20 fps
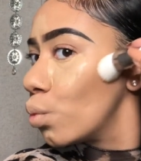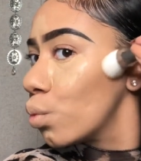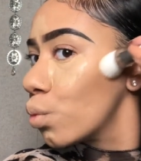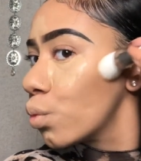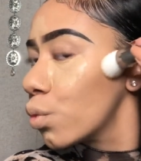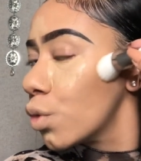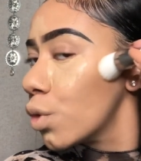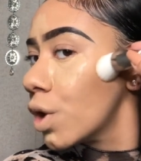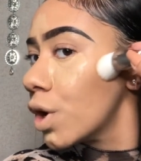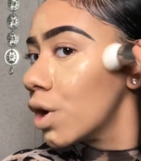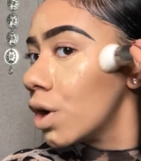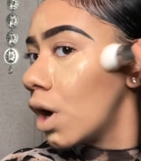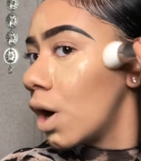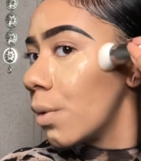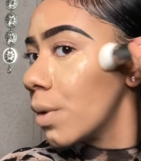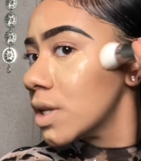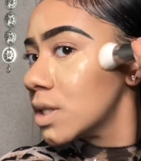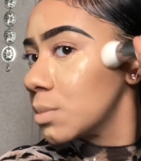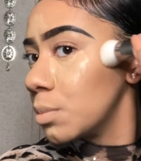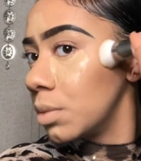You can
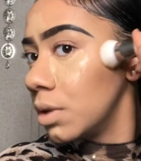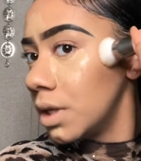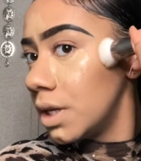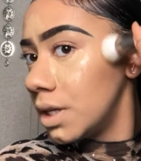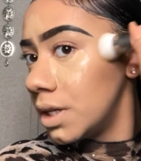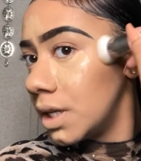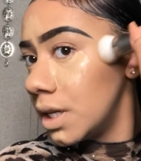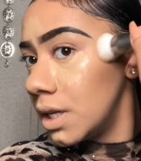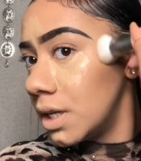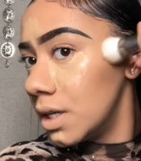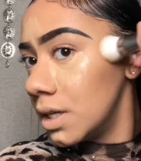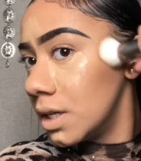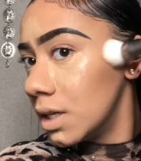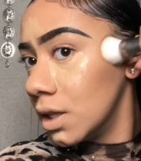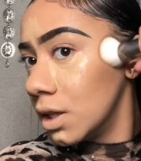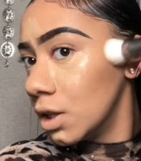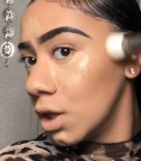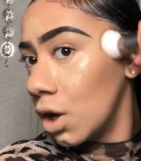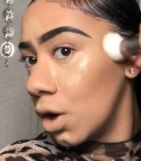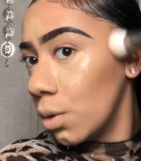always blend it
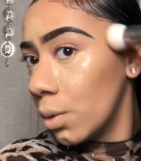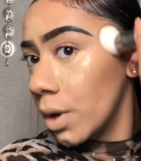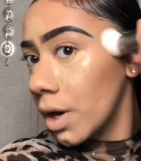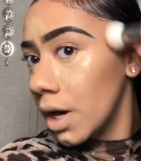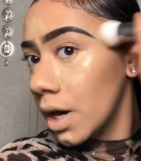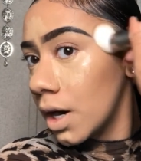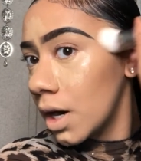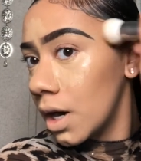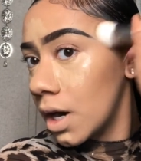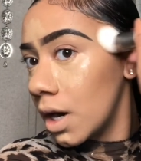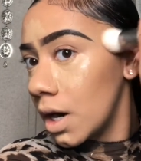lower